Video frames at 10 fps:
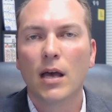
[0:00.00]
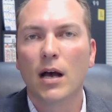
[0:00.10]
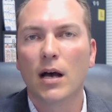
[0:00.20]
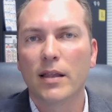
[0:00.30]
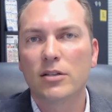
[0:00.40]

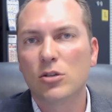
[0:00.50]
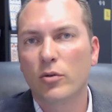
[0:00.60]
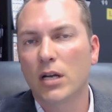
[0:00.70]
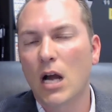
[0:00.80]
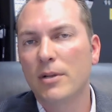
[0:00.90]
let us know
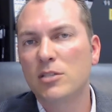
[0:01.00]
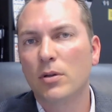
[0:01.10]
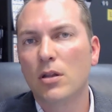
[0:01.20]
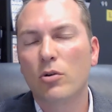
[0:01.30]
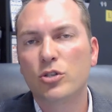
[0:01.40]
in the comments
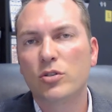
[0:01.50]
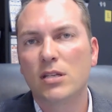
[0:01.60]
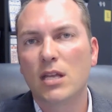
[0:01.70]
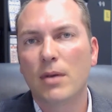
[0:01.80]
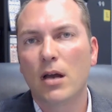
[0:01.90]
below or shoot
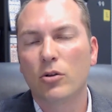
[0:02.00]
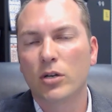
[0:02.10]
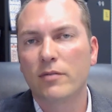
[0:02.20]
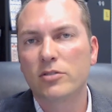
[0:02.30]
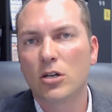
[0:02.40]
us an email
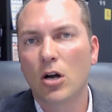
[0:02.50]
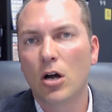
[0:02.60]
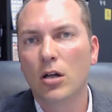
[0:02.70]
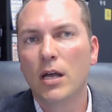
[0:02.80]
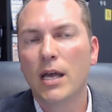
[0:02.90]
or give us a
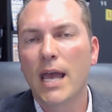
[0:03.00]
call.